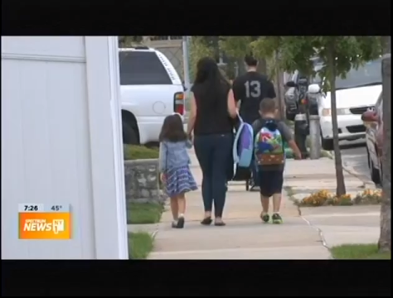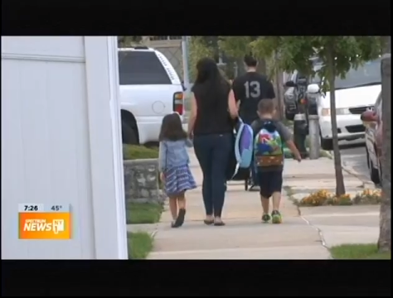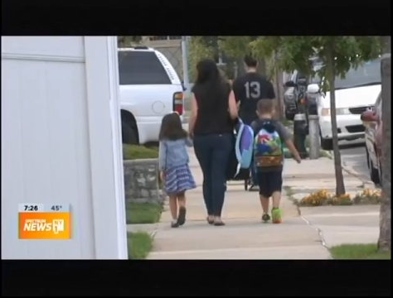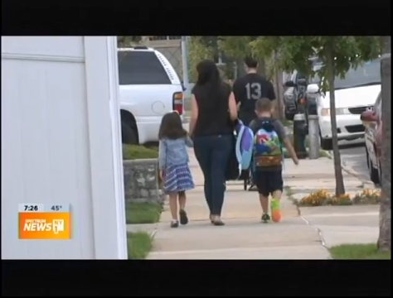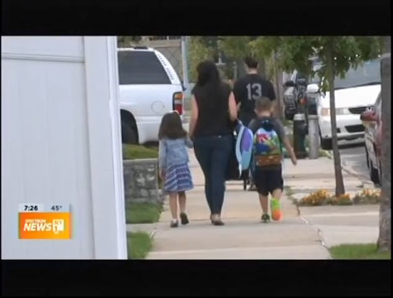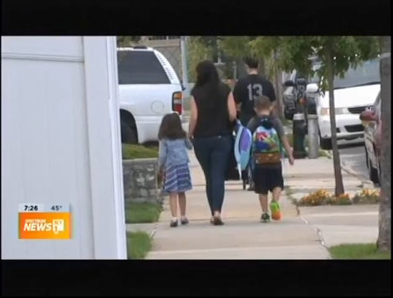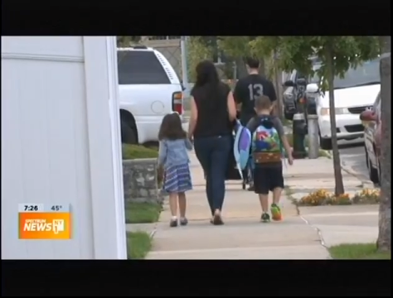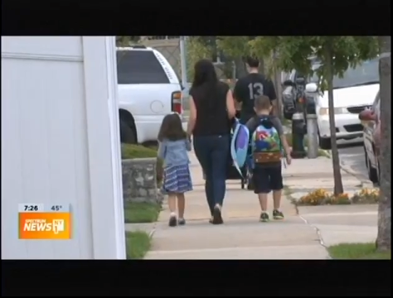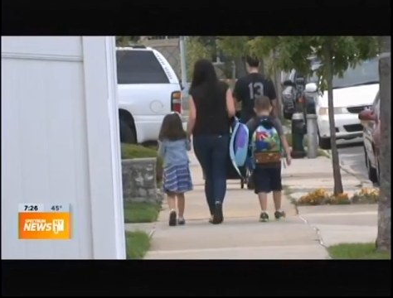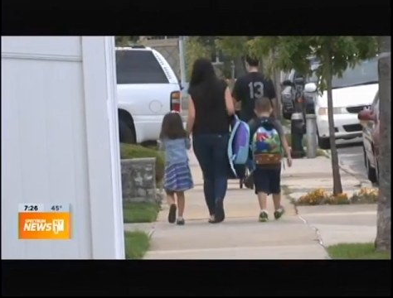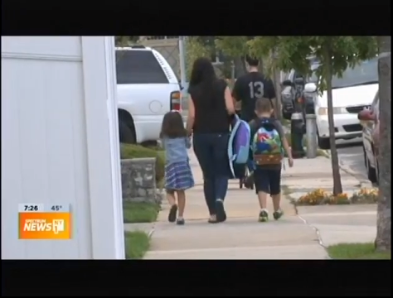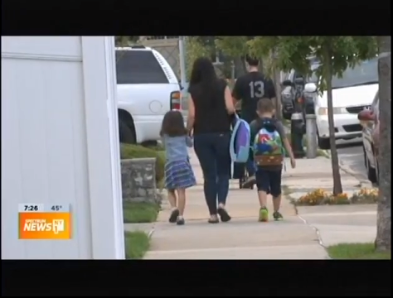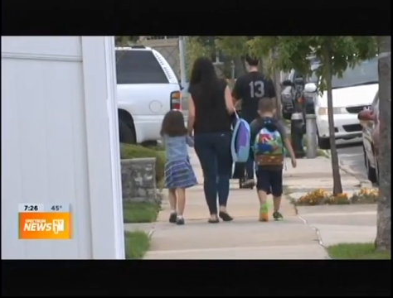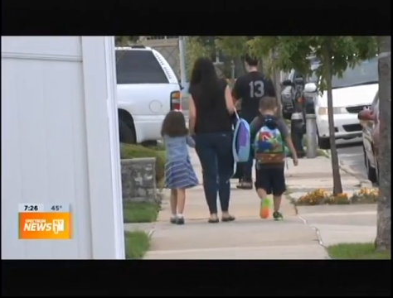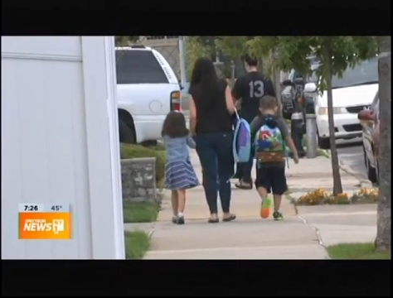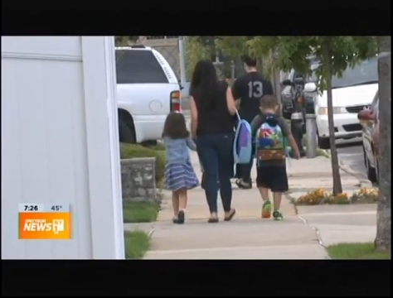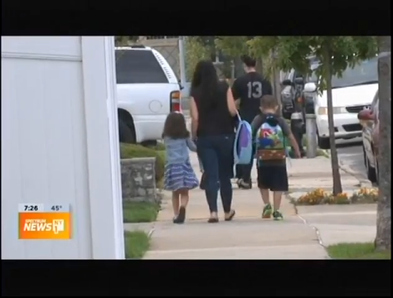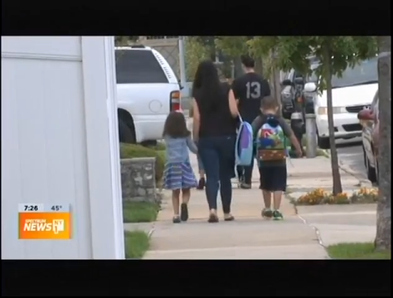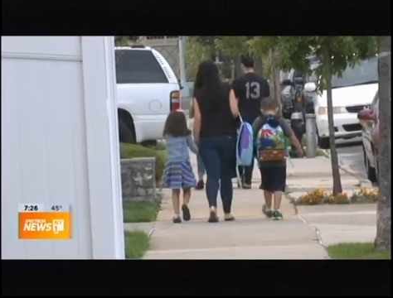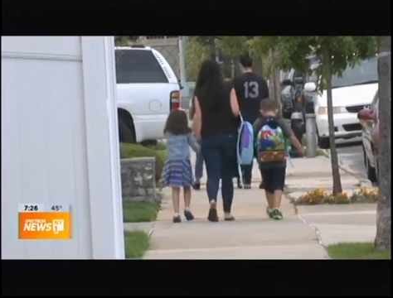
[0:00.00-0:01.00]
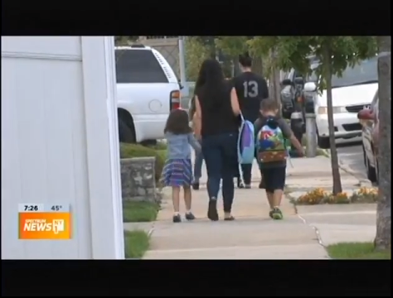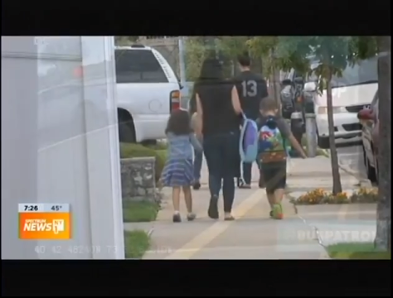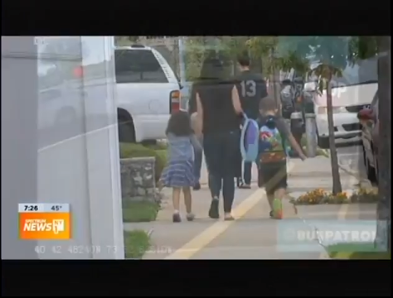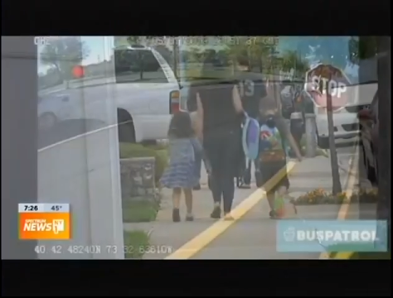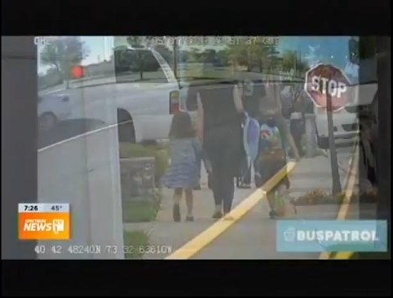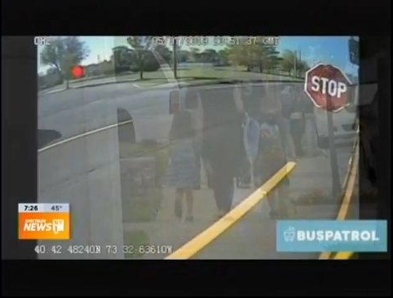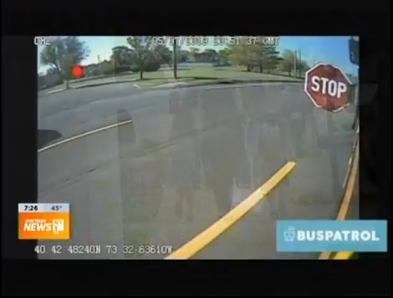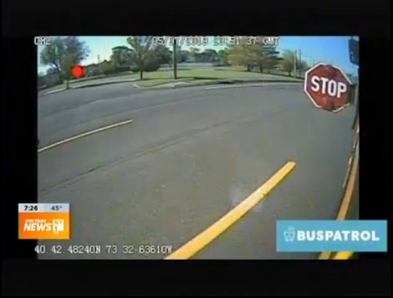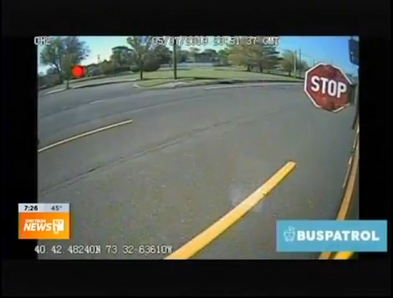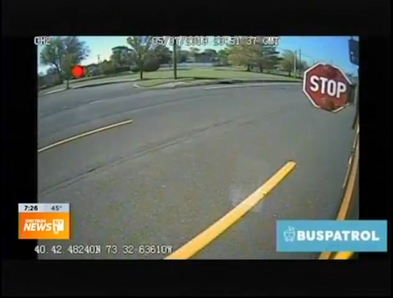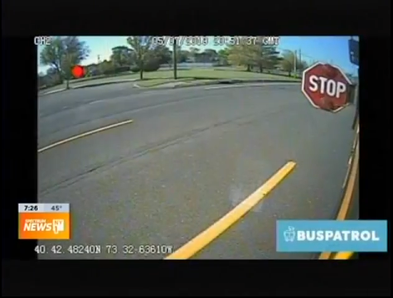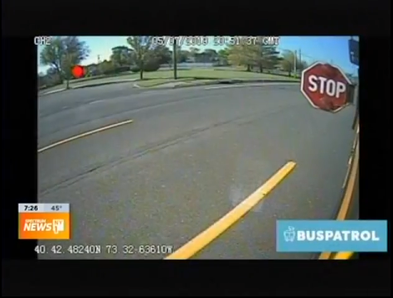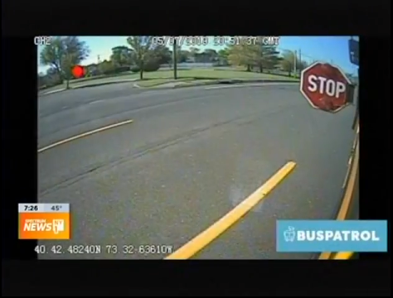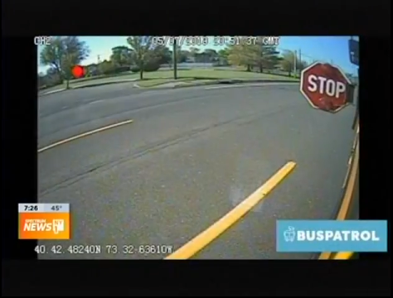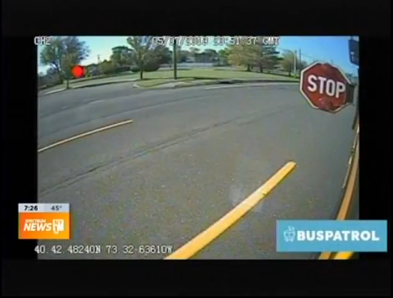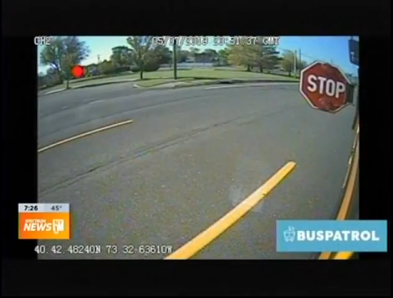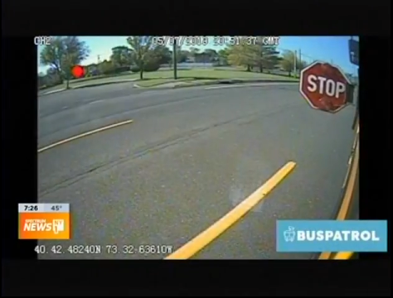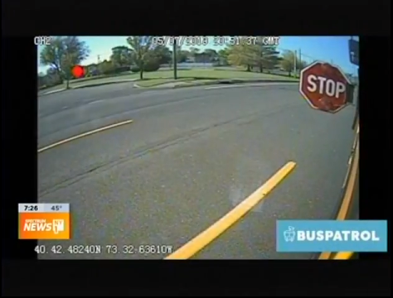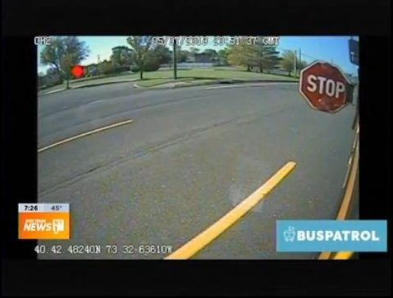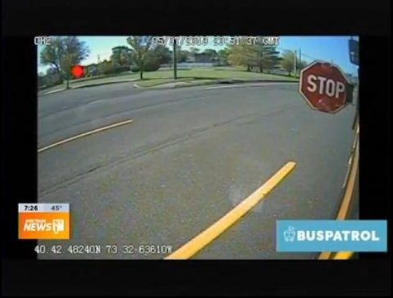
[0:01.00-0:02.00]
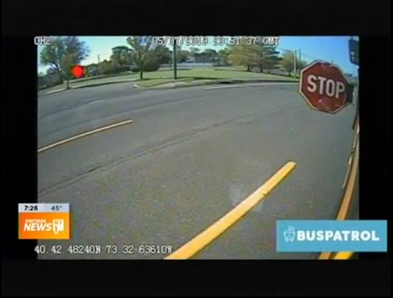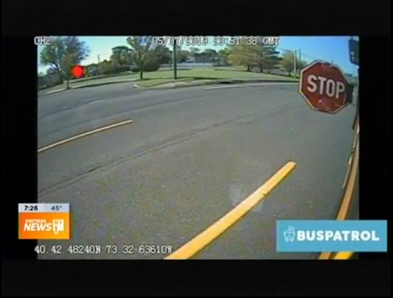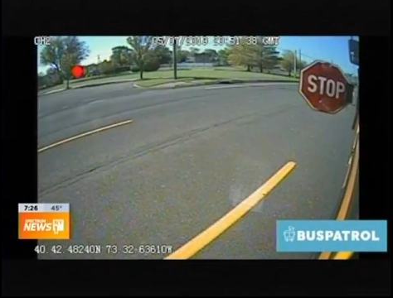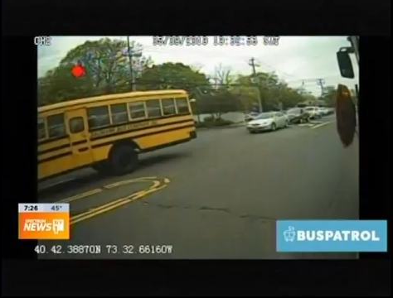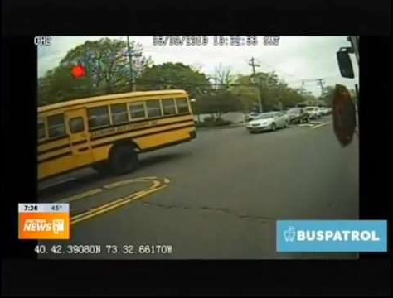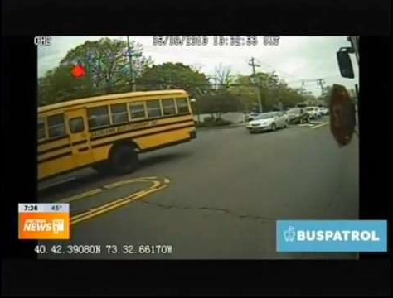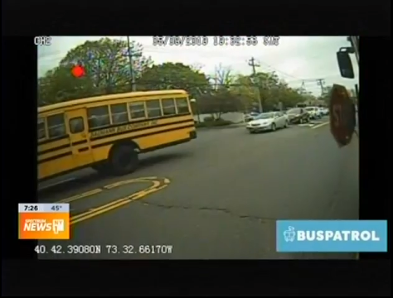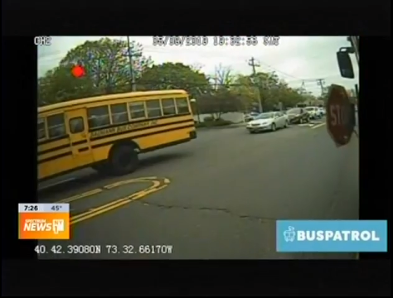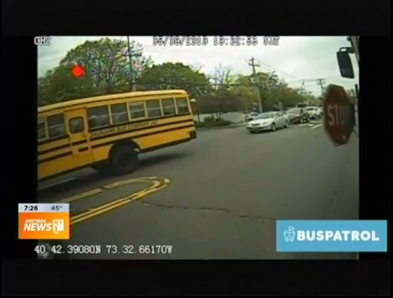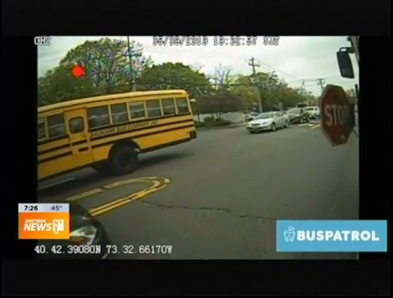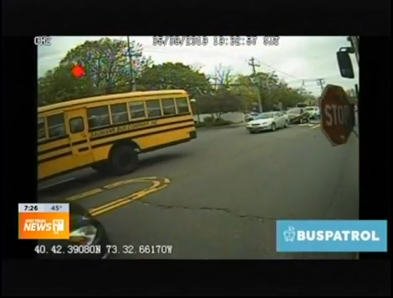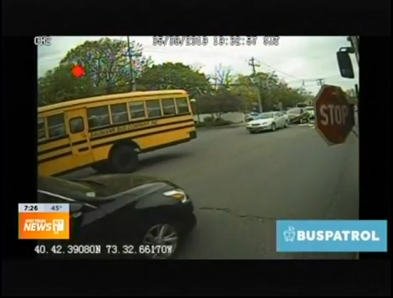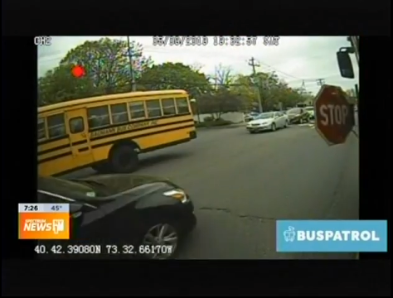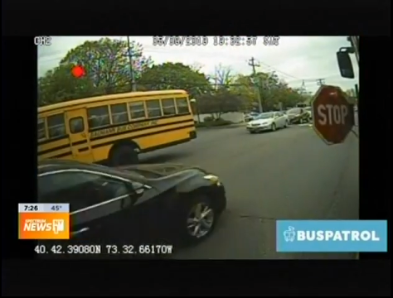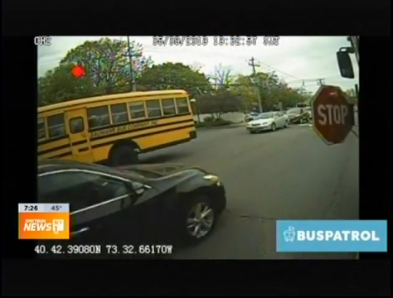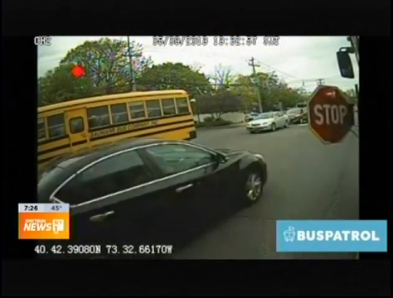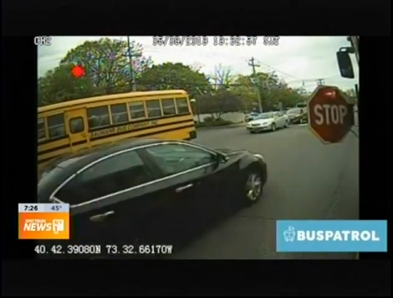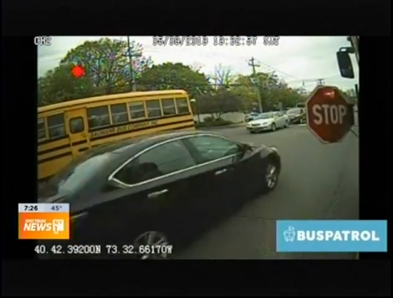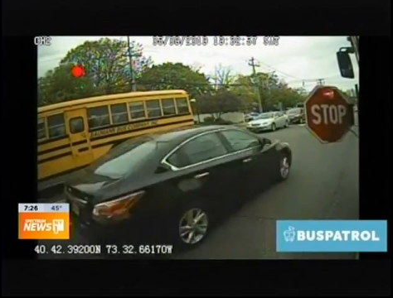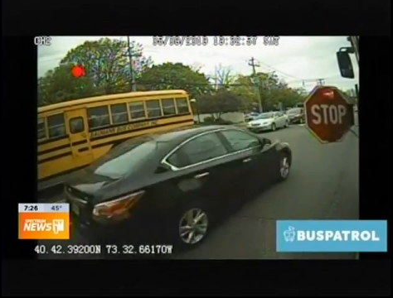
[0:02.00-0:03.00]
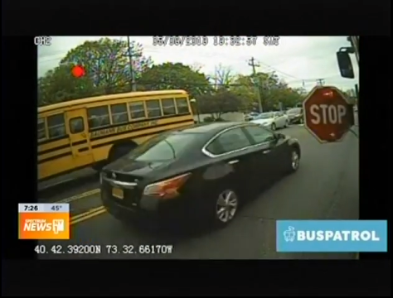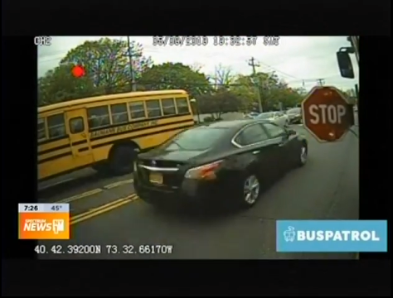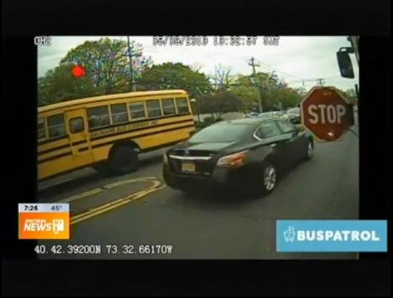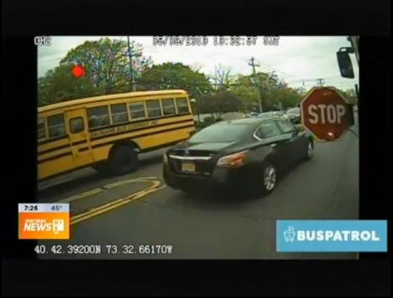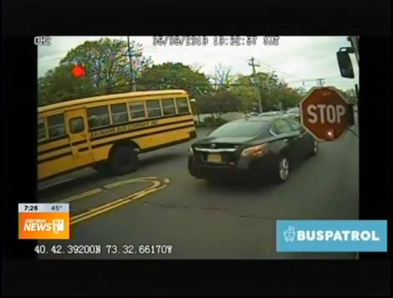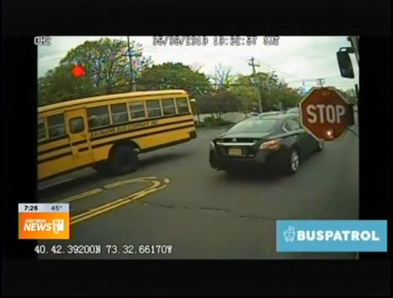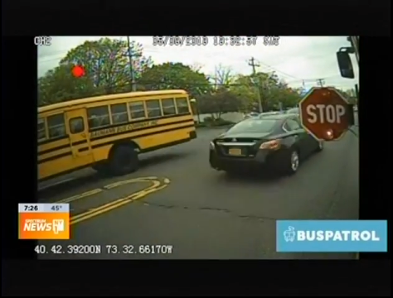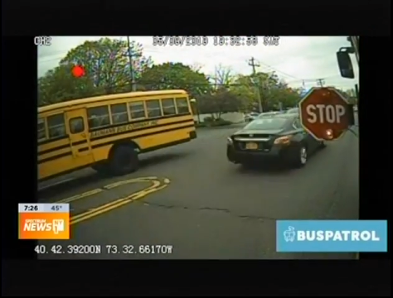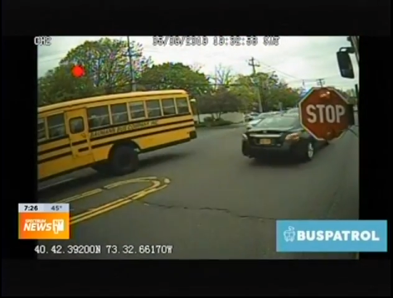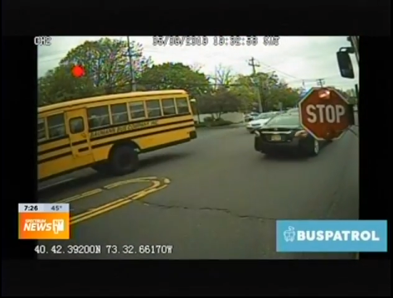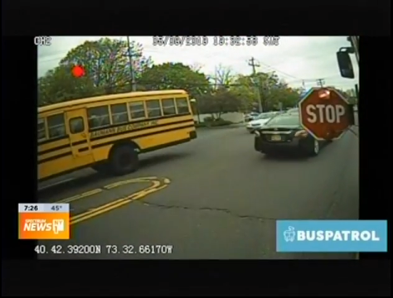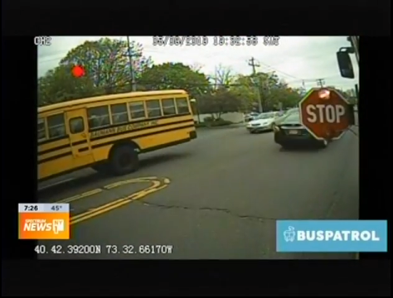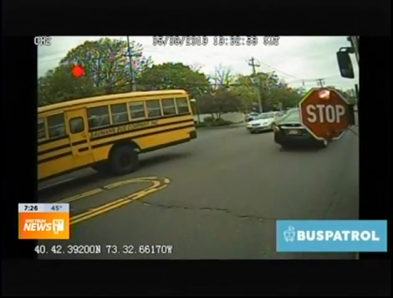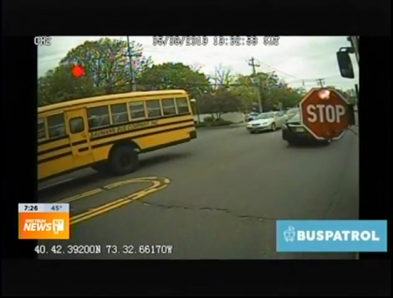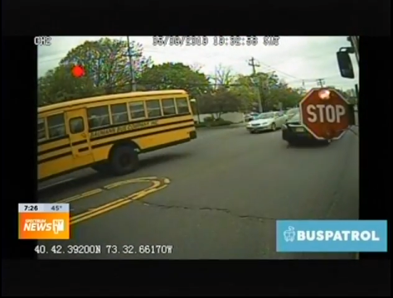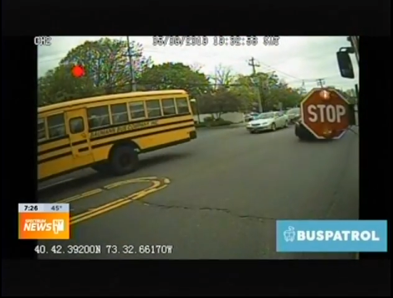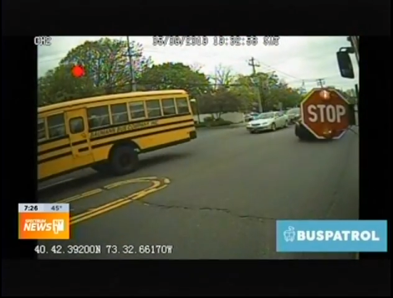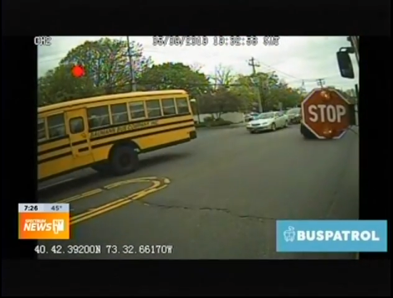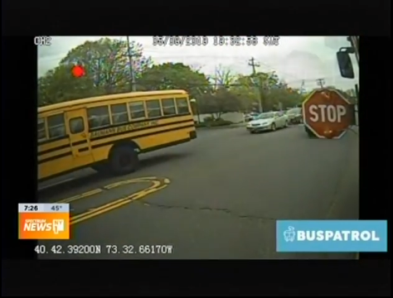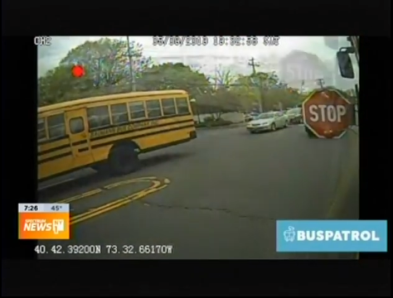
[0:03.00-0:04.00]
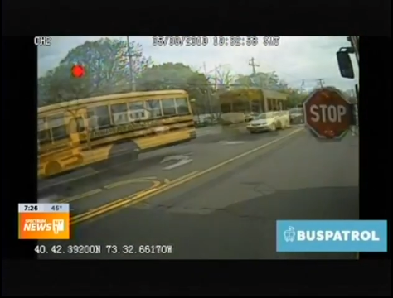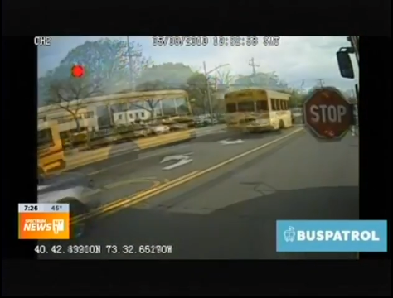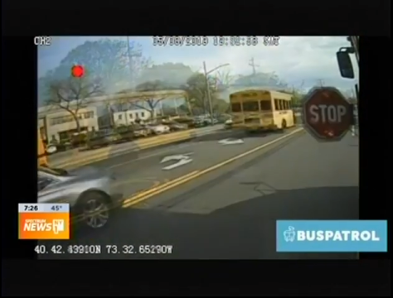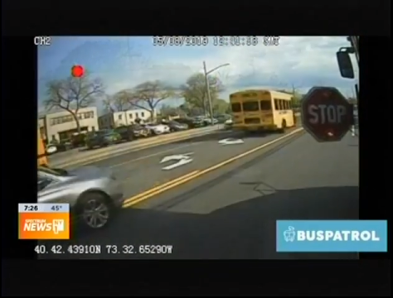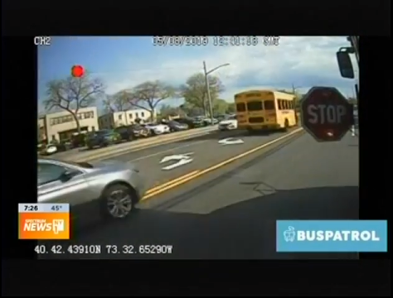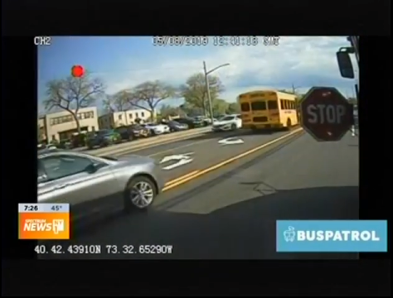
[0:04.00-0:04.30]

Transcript: (no speaker visible)